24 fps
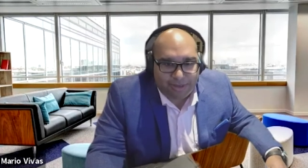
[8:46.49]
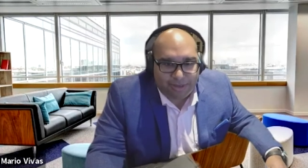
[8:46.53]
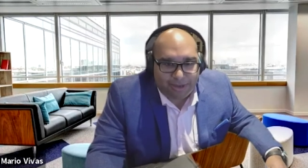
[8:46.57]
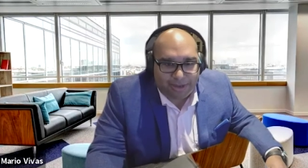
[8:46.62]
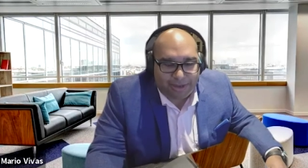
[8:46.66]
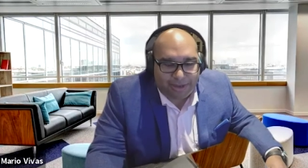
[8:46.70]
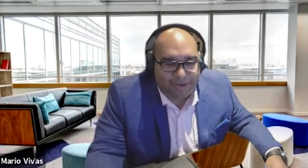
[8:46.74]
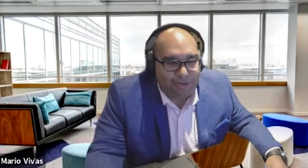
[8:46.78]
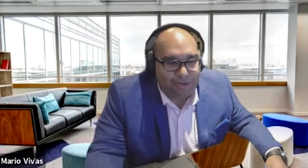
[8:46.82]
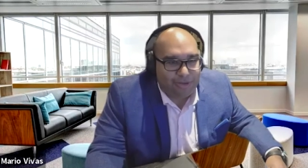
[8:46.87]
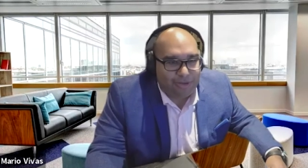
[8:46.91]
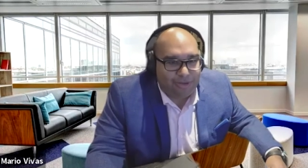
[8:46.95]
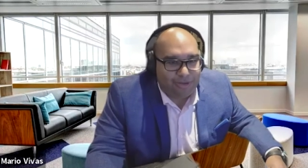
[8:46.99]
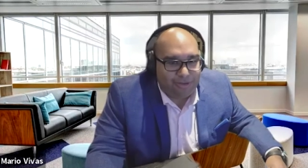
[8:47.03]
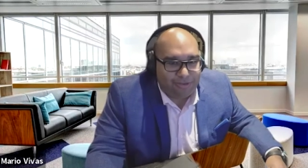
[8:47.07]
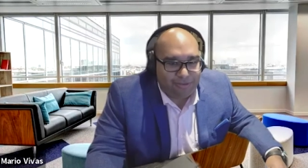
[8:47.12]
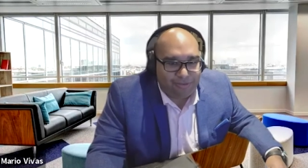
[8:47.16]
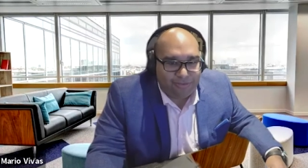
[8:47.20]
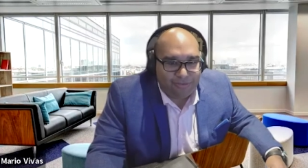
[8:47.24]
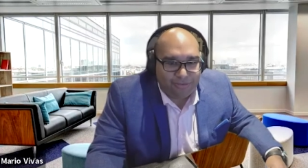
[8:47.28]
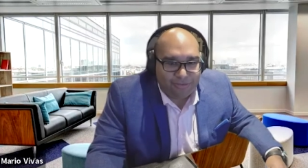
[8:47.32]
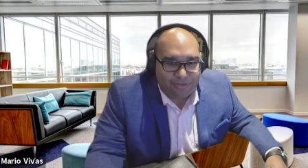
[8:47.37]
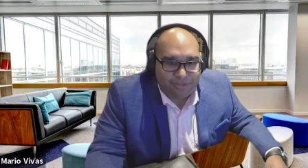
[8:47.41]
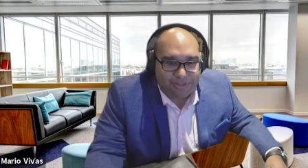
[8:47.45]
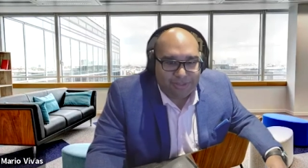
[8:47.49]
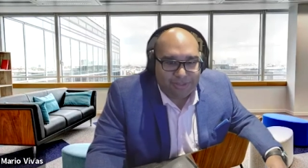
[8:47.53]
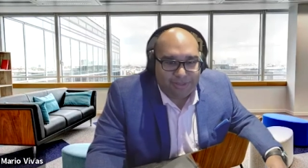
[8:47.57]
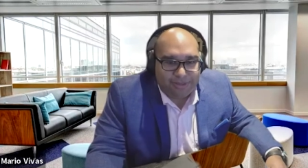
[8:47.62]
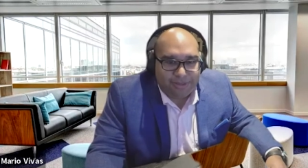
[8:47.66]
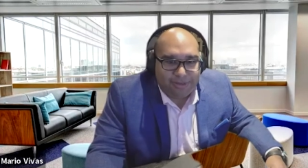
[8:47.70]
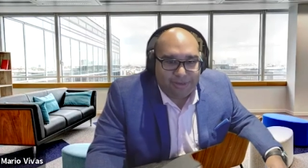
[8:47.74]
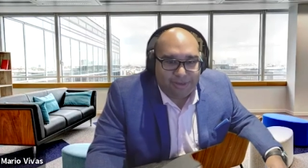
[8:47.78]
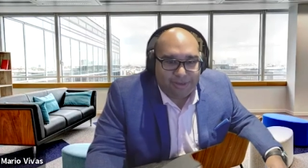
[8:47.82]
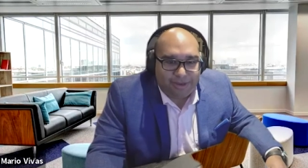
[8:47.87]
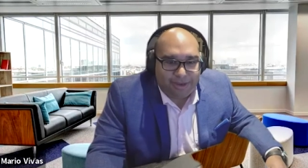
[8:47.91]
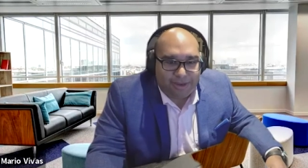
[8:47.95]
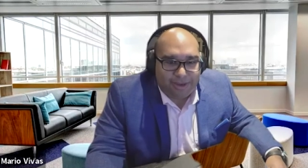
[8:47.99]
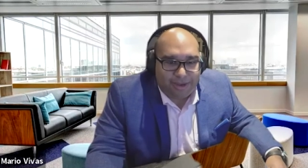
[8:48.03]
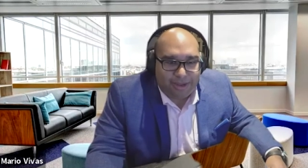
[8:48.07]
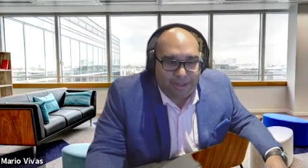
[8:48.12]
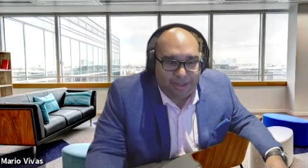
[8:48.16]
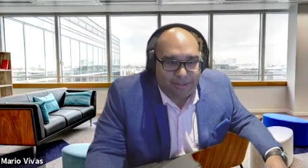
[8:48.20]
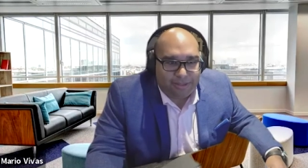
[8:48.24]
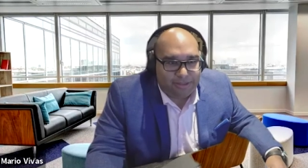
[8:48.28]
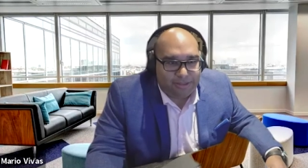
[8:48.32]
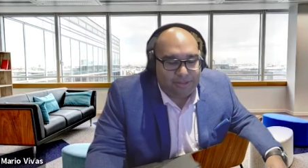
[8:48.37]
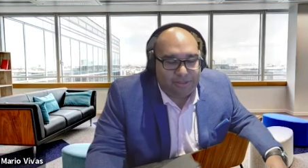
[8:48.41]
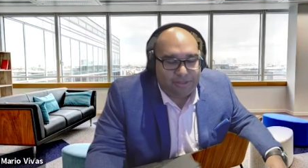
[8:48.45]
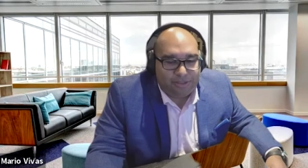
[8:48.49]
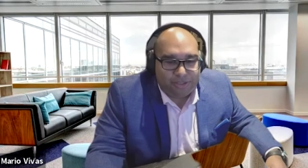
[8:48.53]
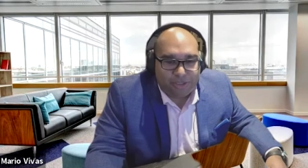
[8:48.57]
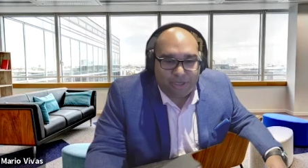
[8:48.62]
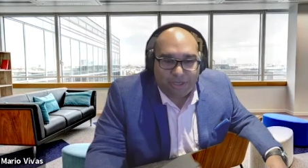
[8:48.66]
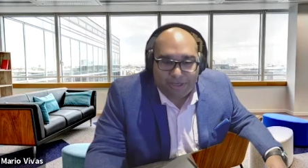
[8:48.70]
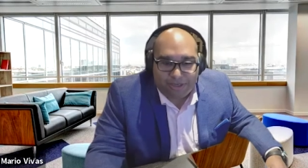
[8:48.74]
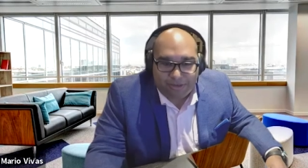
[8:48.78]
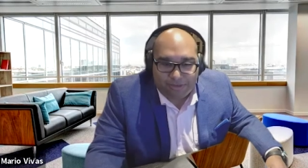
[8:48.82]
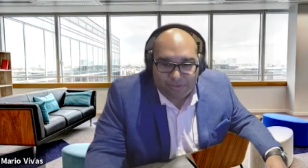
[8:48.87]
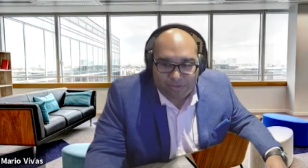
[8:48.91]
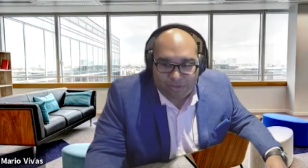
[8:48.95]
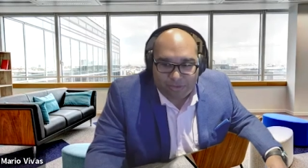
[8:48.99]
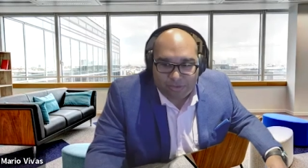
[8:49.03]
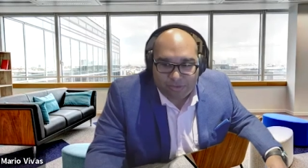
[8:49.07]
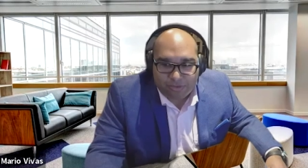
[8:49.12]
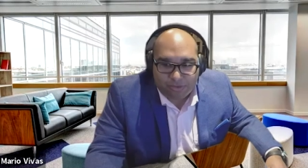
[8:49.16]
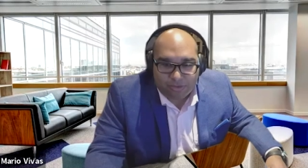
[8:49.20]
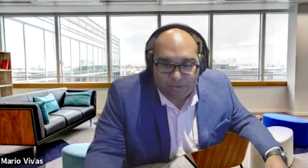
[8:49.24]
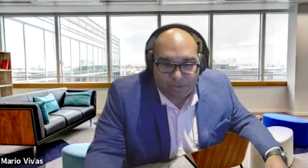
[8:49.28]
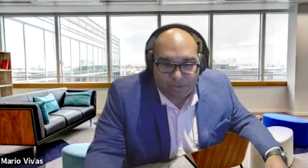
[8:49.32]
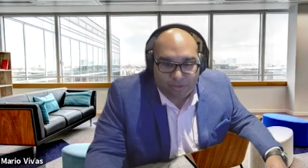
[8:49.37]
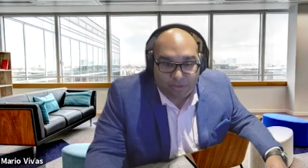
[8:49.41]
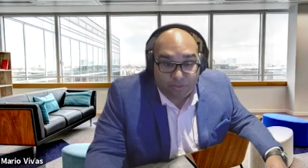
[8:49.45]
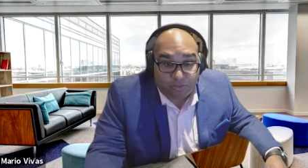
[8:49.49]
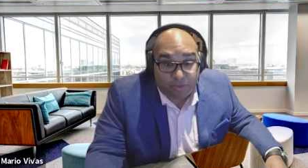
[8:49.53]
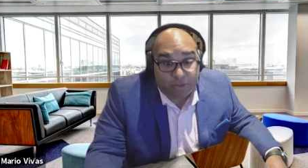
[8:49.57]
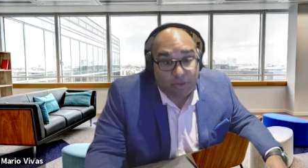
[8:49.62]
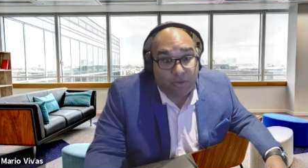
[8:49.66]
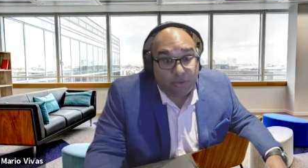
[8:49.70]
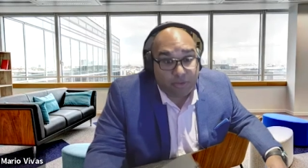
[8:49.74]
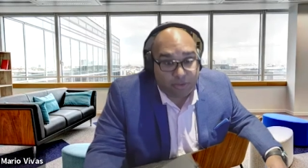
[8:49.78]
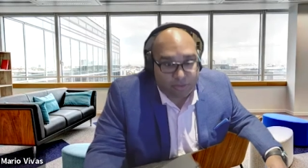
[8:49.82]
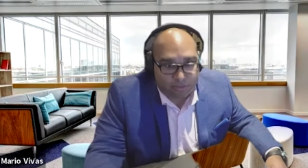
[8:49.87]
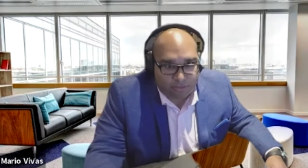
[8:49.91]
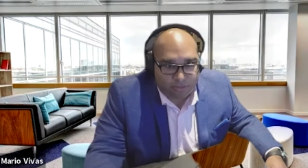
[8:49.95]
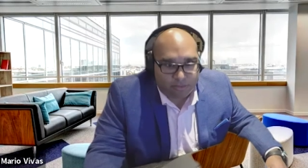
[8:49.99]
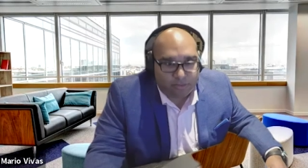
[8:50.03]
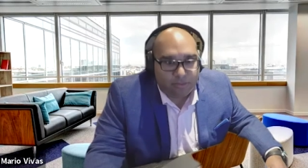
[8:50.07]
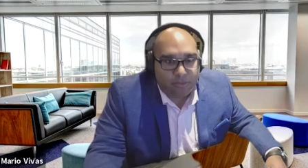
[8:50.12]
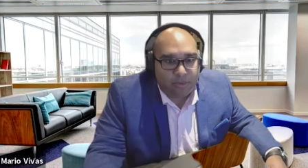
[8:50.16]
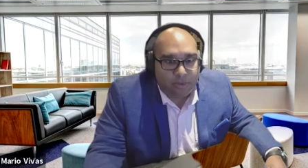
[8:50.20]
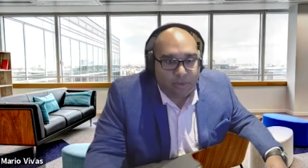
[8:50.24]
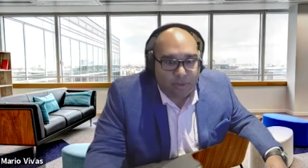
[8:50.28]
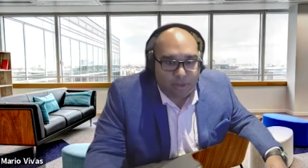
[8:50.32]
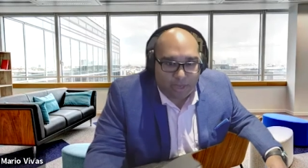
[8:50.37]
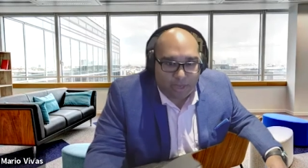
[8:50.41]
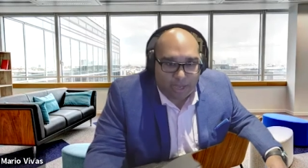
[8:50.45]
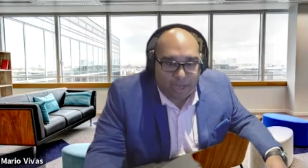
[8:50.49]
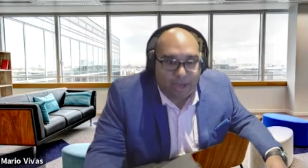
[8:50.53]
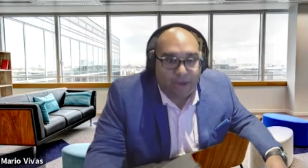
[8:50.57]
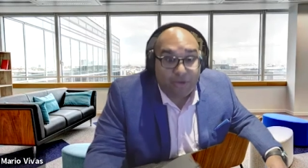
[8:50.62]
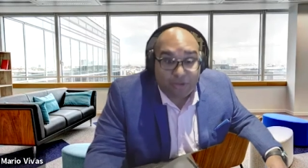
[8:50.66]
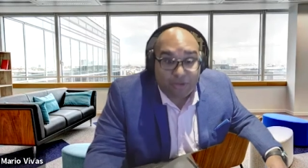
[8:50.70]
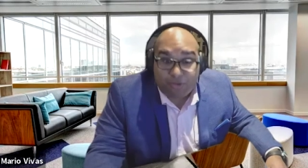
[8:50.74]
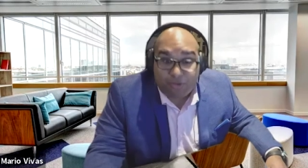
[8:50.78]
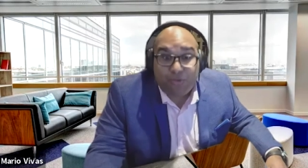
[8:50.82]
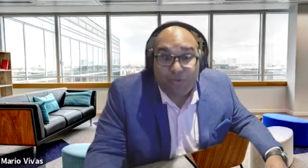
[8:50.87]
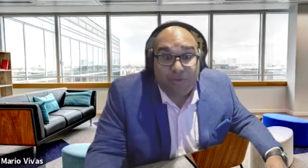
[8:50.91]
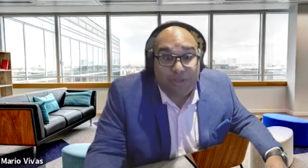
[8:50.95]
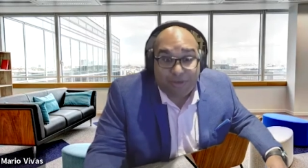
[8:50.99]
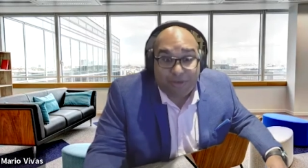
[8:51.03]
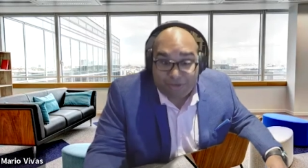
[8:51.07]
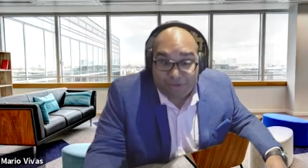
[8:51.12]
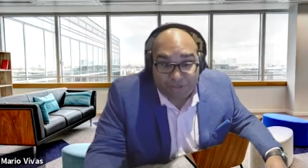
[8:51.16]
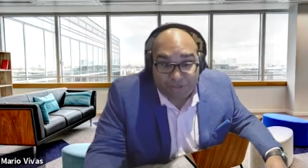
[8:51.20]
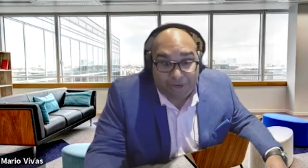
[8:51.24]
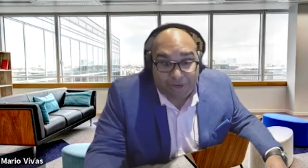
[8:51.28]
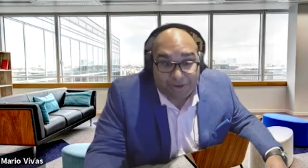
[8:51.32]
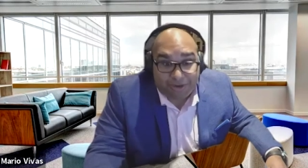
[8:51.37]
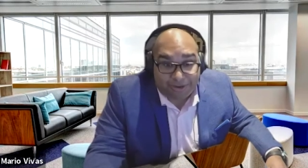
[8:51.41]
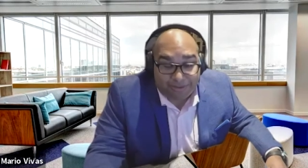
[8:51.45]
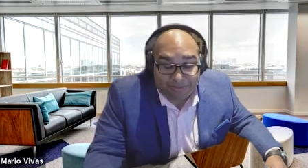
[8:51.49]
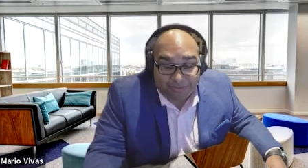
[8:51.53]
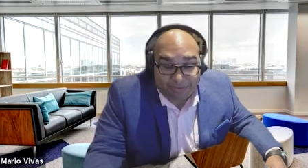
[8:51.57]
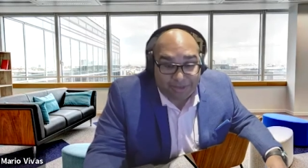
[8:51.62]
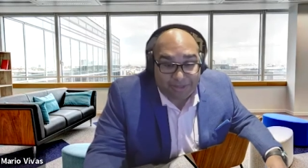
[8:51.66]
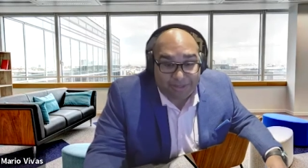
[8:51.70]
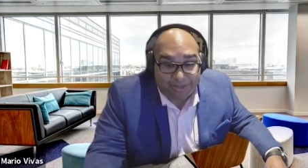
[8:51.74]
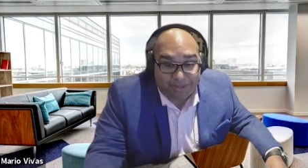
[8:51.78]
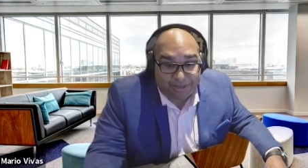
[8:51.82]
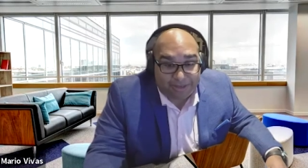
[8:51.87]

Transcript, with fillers: how to use uh, this shiny new tool, but also how to do their job, right?